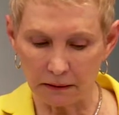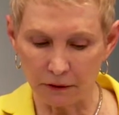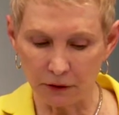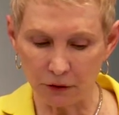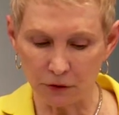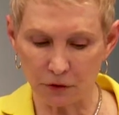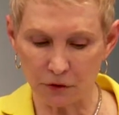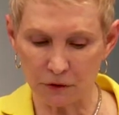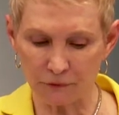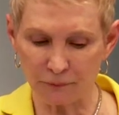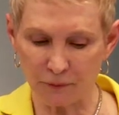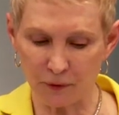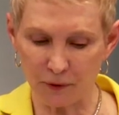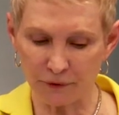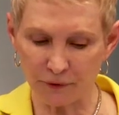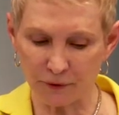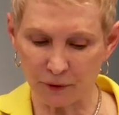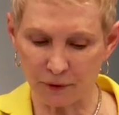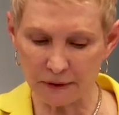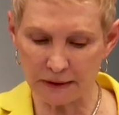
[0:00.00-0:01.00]
Luke
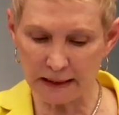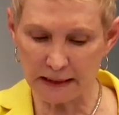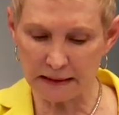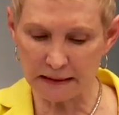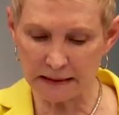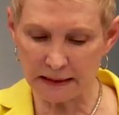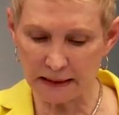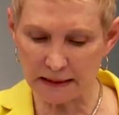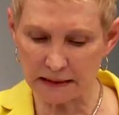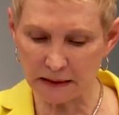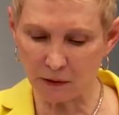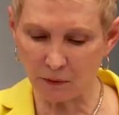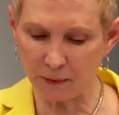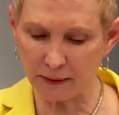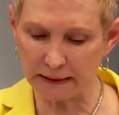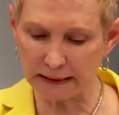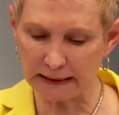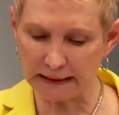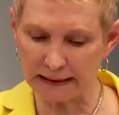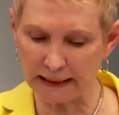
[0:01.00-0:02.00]
4:13 says that
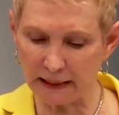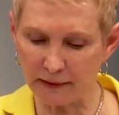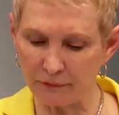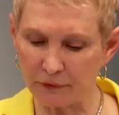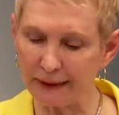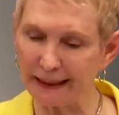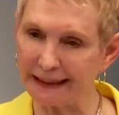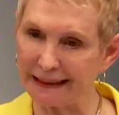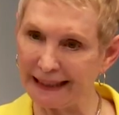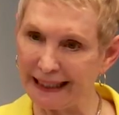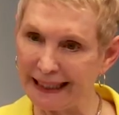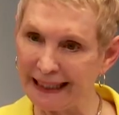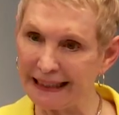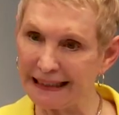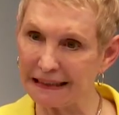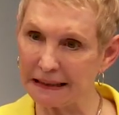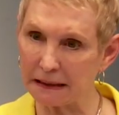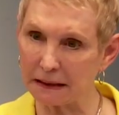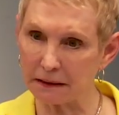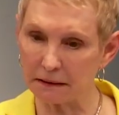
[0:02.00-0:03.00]
when the devil had
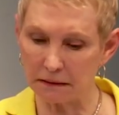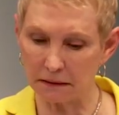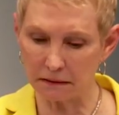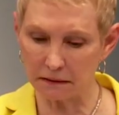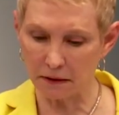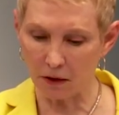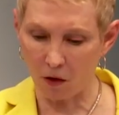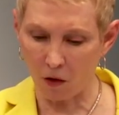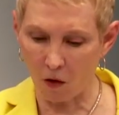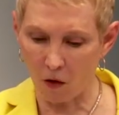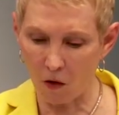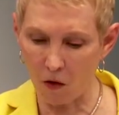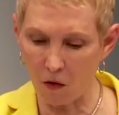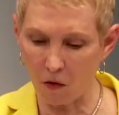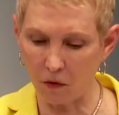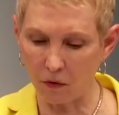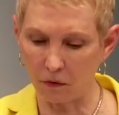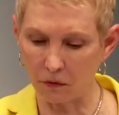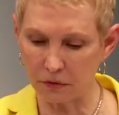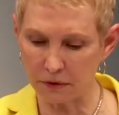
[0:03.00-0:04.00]
ended
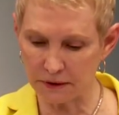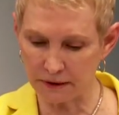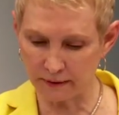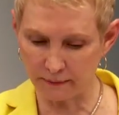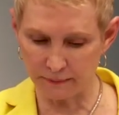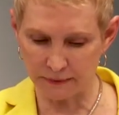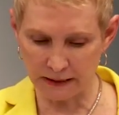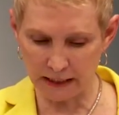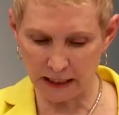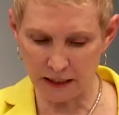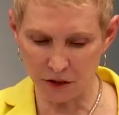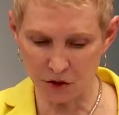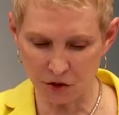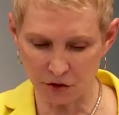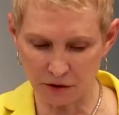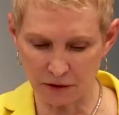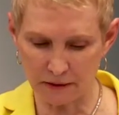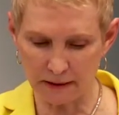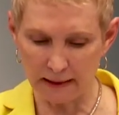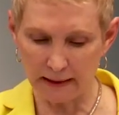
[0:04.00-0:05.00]
all
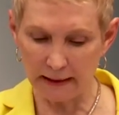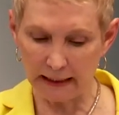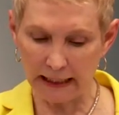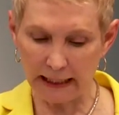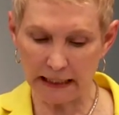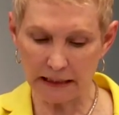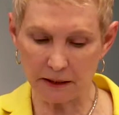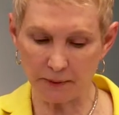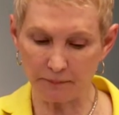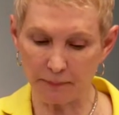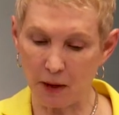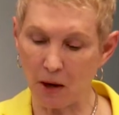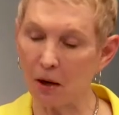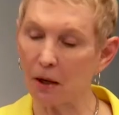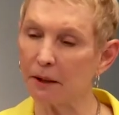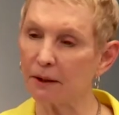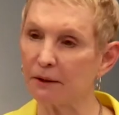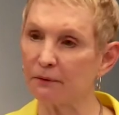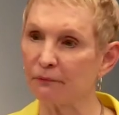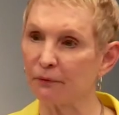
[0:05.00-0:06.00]
temptation, he
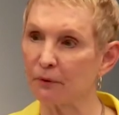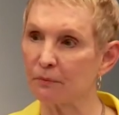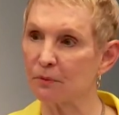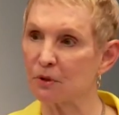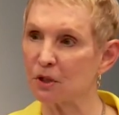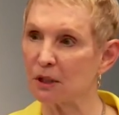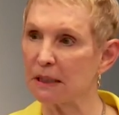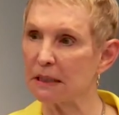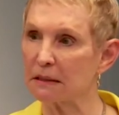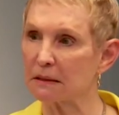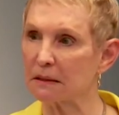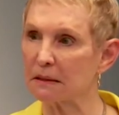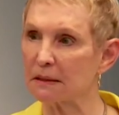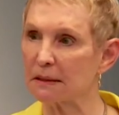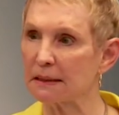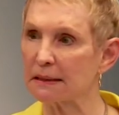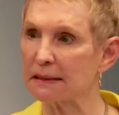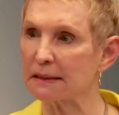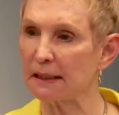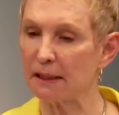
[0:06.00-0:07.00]
departed from Jesus,
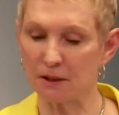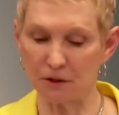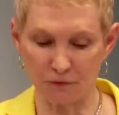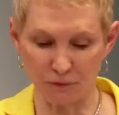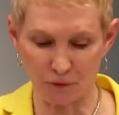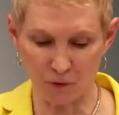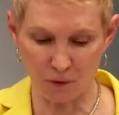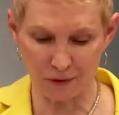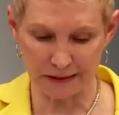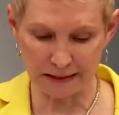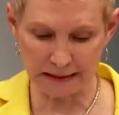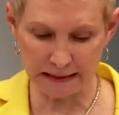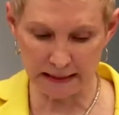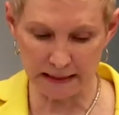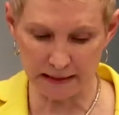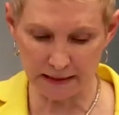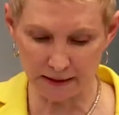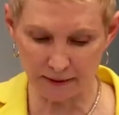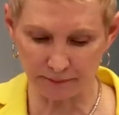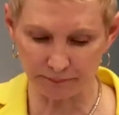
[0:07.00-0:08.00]
it says, for a
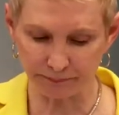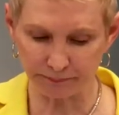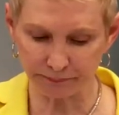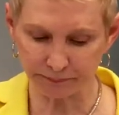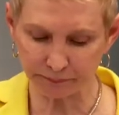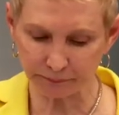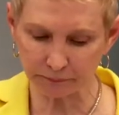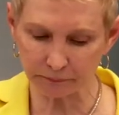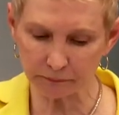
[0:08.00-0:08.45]
season.